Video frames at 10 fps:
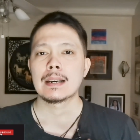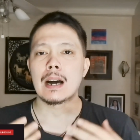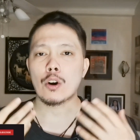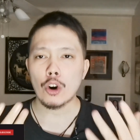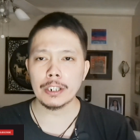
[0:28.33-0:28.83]

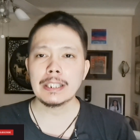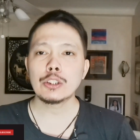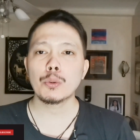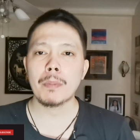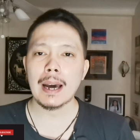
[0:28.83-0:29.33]
according
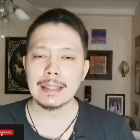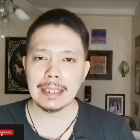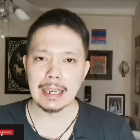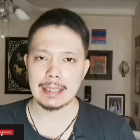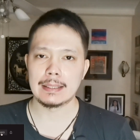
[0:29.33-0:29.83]
to
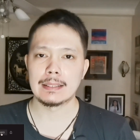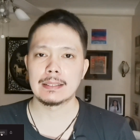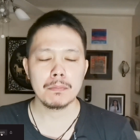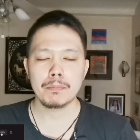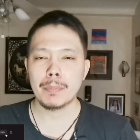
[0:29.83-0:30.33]
Vatican,
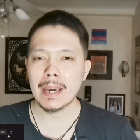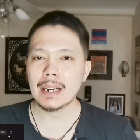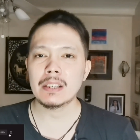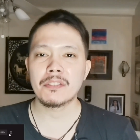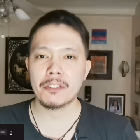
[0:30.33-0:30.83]

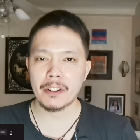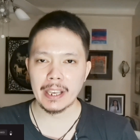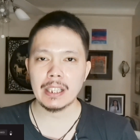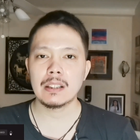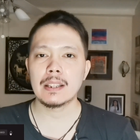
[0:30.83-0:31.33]
very
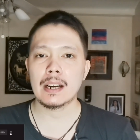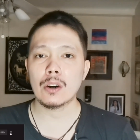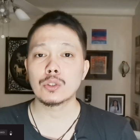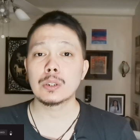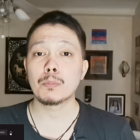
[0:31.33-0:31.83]
frail na raw
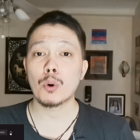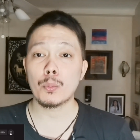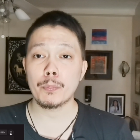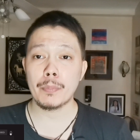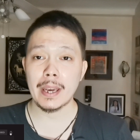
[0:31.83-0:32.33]
si Pope
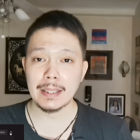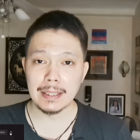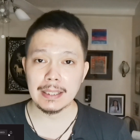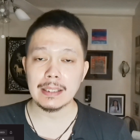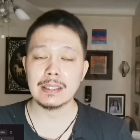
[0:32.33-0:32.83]

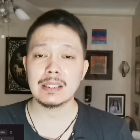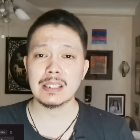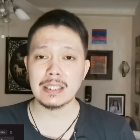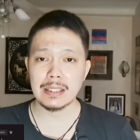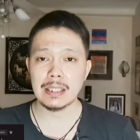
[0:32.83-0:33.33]
Benedict
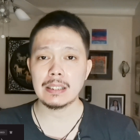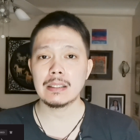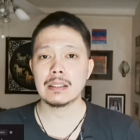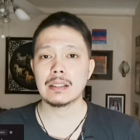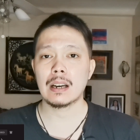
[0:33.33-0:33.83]
XVI
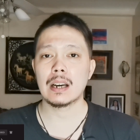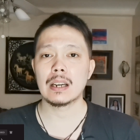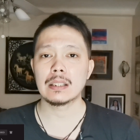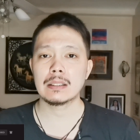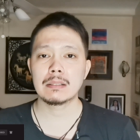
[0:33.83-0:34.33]

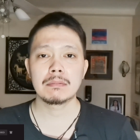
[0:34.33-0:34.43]
at